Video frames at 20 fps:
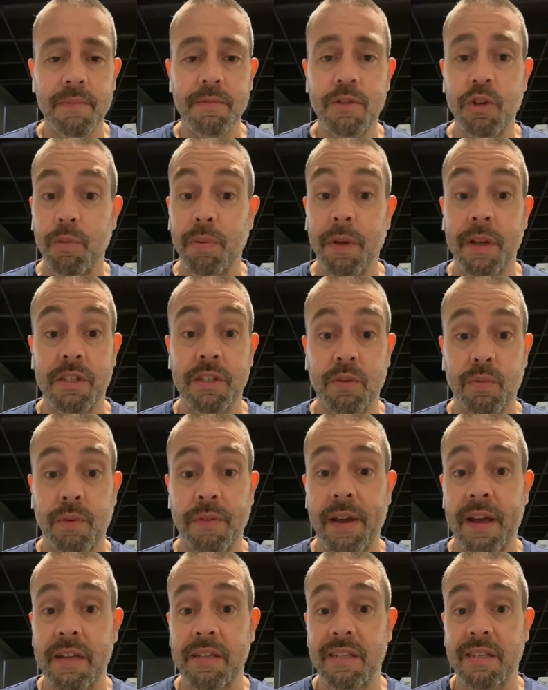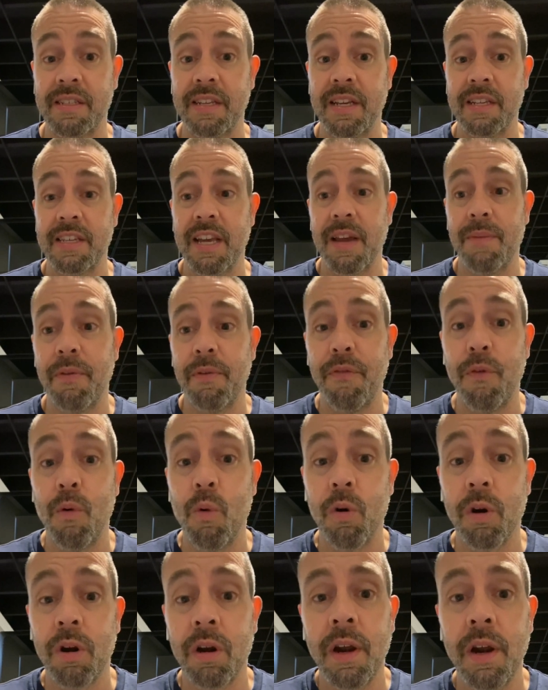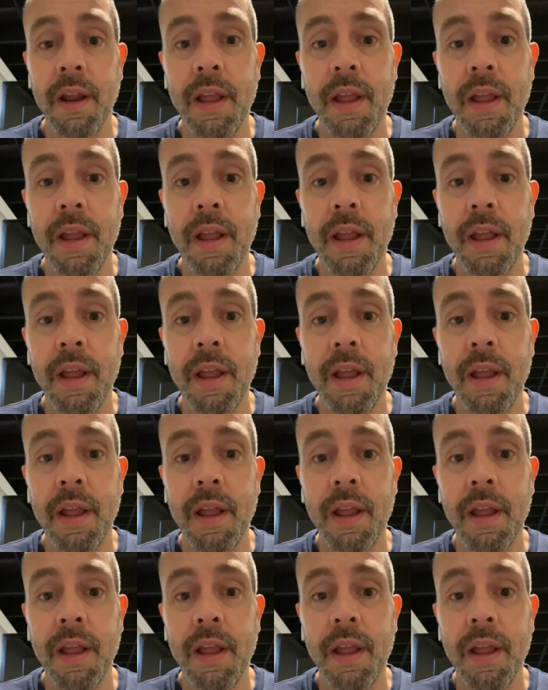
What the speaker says: Two places we've had success at before.